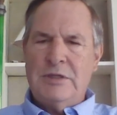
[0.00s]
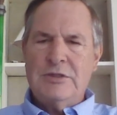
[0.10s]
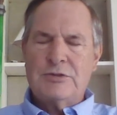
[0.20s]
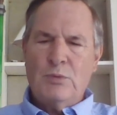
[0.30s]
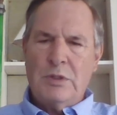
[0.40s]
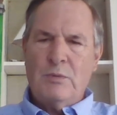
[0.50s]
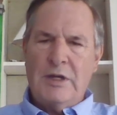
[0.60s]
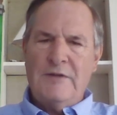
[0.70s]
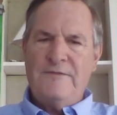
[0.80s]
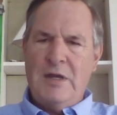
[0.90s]
because what
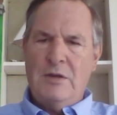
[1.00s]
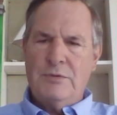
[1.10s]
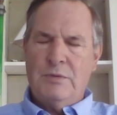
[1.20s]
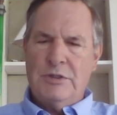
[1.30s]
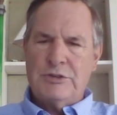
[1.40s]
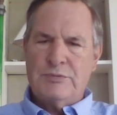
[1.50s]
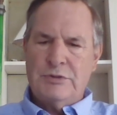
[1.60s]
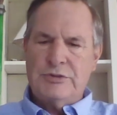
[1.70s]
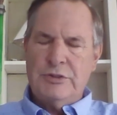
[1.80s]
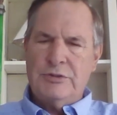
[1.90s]
I found was
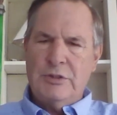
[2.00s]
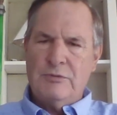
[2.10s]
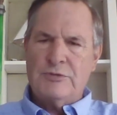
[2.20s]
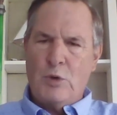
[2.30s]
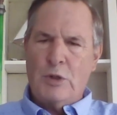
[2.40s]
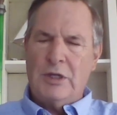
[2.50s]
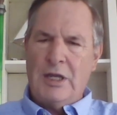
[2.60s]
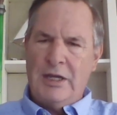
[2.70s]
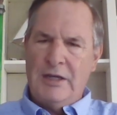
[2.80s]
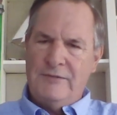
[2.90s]
that there was more to
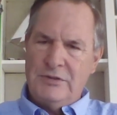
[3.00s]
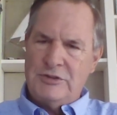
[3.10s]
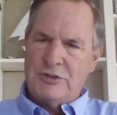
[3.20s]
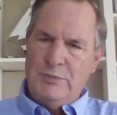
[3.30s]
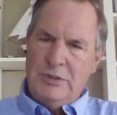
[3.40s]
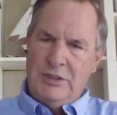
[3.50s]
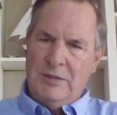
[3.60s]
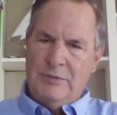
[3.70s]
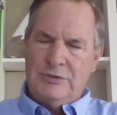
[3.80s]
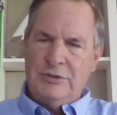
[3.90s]
life than just being
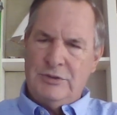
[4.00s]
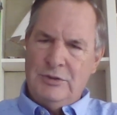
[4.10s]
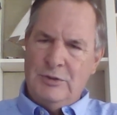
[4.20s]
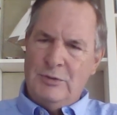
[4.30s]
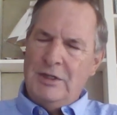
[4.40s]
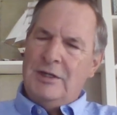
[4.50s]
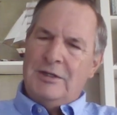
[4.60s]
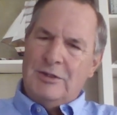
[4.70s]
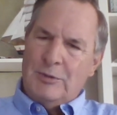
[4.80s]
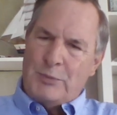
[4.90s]
able to do,
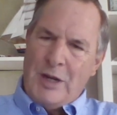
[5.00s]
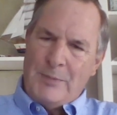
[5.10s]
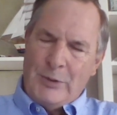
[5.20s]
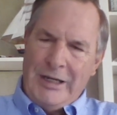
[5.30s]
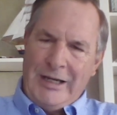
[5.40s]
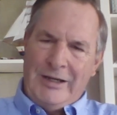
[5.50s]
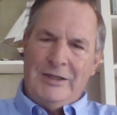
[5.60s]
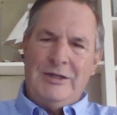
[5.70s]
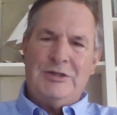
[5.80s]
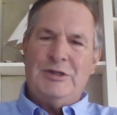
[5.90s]
proper
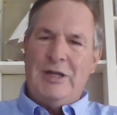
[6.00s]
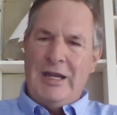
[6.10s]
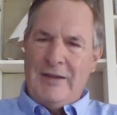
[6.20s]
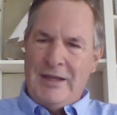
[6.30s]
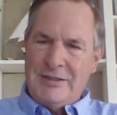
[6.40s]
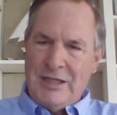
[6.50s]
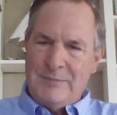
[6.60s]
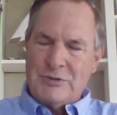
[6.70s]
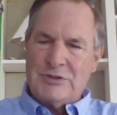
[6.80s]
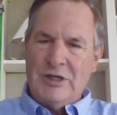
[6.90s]
English and that
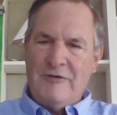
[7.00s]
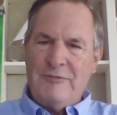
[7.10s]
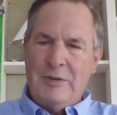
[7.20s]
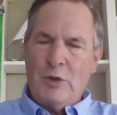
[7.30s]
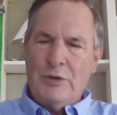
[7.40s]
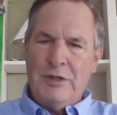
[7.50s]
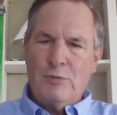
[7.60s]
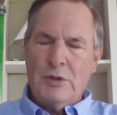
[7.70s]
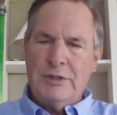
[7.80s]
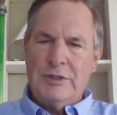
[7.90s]
type of stuff. And what they
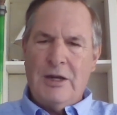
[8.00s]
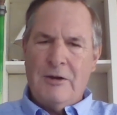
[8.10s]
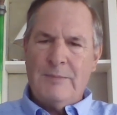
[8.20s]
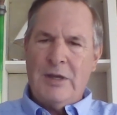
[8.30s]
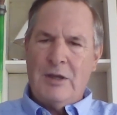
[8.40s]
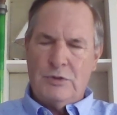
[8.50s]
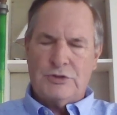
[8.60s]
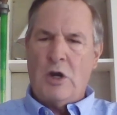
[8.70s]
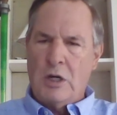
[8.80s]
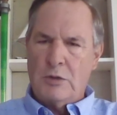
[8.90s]
really cared about
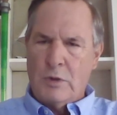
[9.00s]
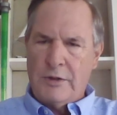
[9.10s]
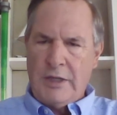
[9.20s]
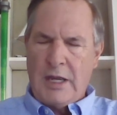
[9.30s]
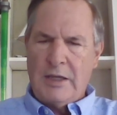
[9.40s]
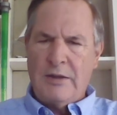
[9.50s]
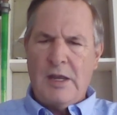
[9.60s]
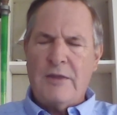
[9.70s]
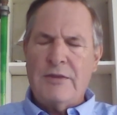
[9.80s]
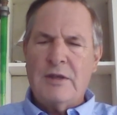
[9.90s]
was hard work
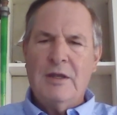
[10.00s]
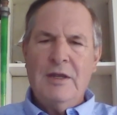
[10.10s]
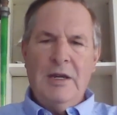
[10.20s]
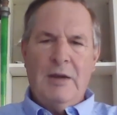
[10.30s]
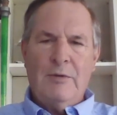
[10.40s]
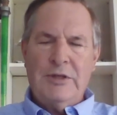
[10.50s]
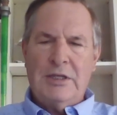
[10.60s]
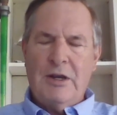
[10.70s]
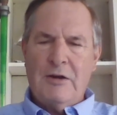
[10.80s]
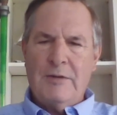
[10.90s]
ethic. And what
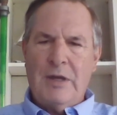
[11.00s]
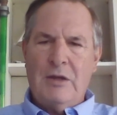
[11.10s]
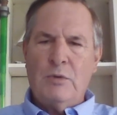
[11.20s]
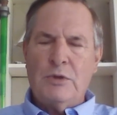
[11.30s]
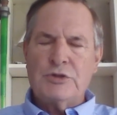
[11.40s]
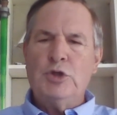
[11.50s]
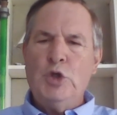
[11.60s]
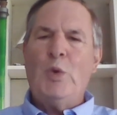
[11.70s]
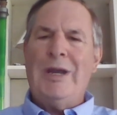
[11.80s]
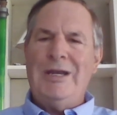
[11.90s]
they cared about was
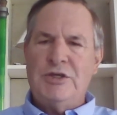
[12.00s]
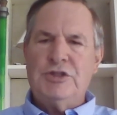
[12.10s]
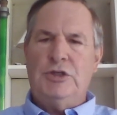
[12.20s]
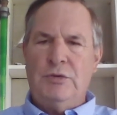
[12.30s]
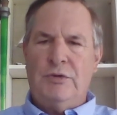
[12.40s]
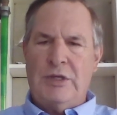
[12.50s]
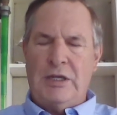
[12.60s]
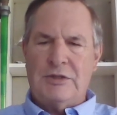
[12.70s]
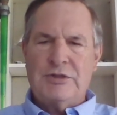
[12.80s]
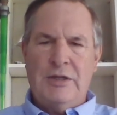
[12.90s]
new ways to do
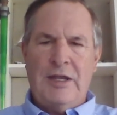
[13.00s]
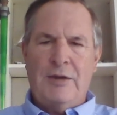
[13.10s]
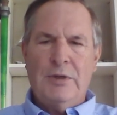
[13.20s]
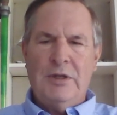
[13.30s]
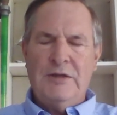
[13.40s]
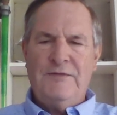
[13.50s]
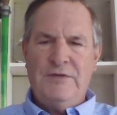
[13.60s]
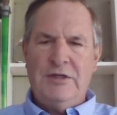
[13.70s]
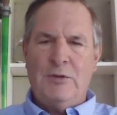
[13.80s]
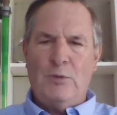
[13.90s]
things. And that really
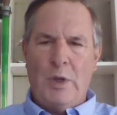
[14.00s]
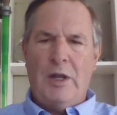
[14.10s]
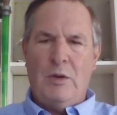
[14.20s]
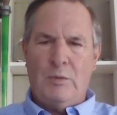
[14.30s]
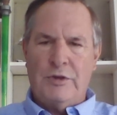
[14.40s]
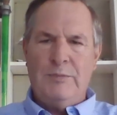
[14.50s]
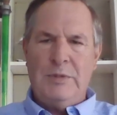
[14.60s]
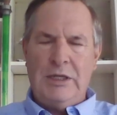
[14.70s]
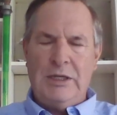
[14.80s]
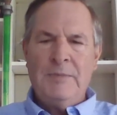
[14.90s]
fit in well with
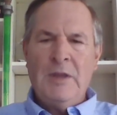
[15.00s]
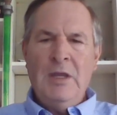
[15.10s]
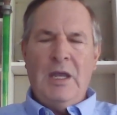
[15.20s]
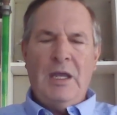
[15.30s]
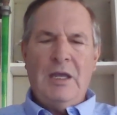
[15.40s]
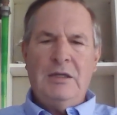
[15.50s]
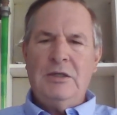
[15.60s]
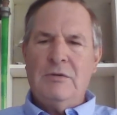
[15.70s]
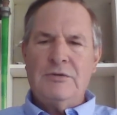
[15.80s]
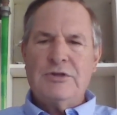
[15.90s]
me. And,
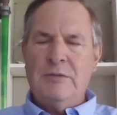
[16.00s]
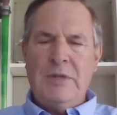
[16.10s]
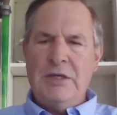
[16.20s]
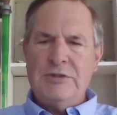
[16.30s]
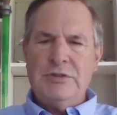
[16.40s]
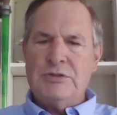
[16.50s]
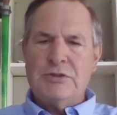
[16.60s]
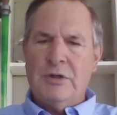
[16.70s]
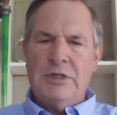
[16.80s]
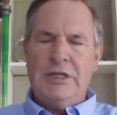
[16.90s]
it was an amazing
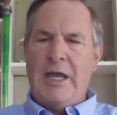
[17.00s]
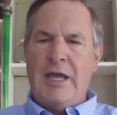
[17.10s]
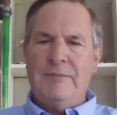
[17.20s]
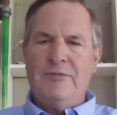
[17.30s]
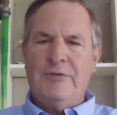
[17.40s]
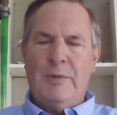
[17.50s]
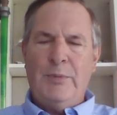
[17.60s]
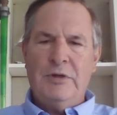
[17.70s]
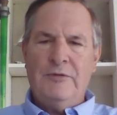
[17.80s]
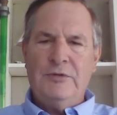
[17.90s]
journey, Adam, from a
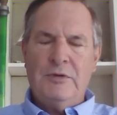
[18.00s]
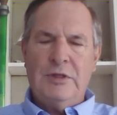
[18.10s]
point of view